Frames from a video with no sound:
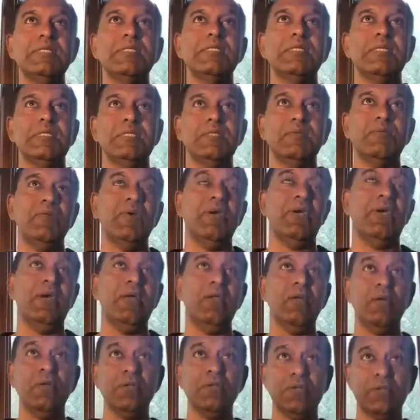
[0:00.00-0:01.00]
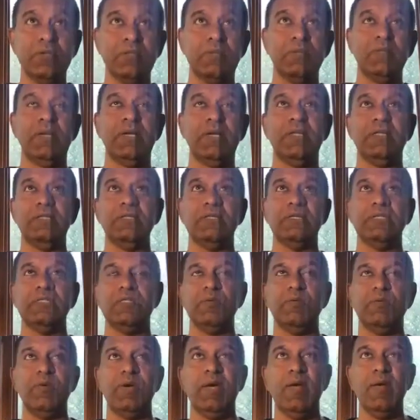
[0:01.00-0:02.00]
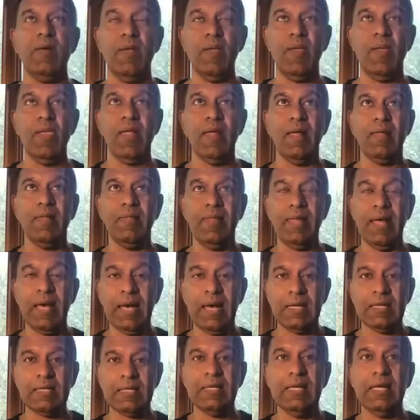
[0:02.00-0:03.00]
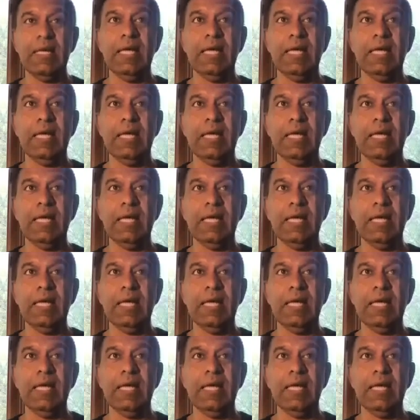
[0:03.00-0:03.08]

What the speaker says: in such a way and also spread in such a way that